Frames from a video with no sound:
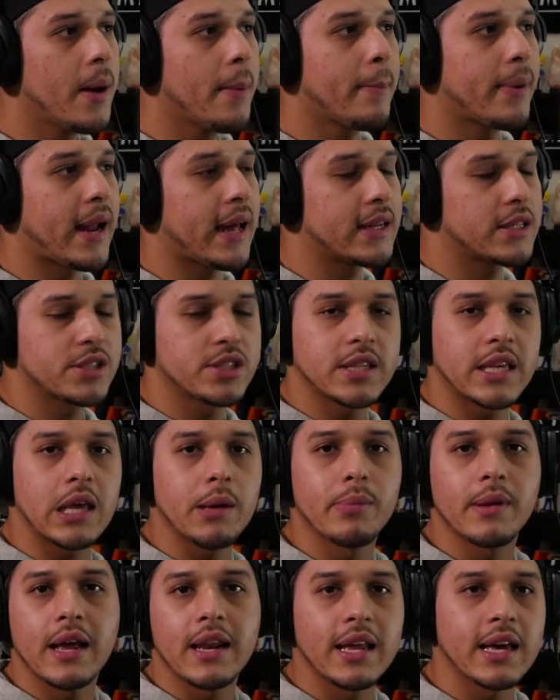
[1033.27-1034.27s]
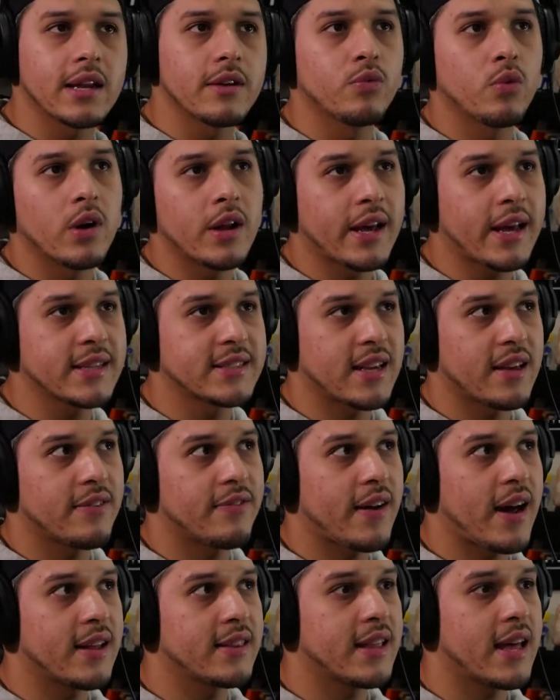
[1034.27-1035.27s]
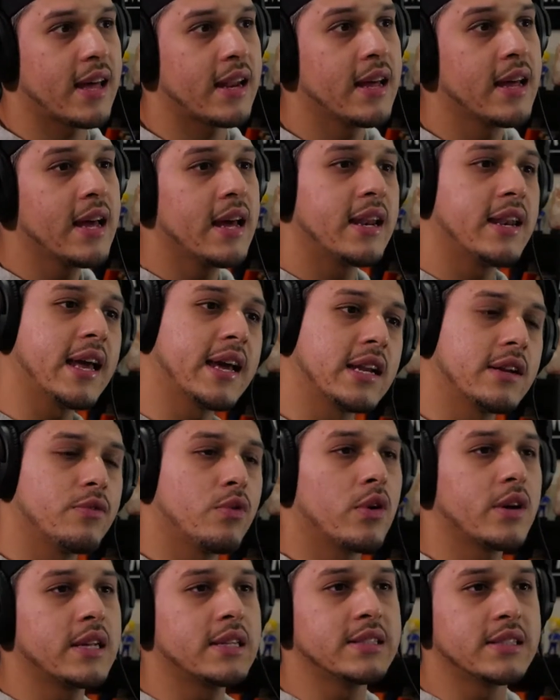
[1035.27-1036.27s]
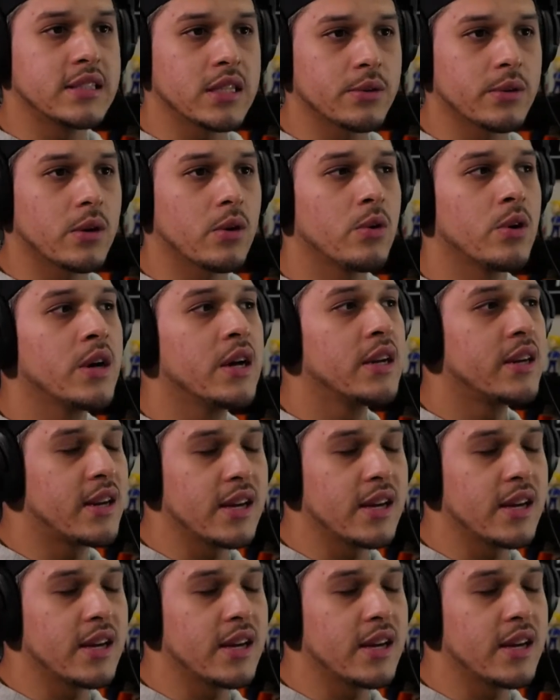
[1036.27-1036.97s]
but I just keep it at -1 because I find that -1 and 0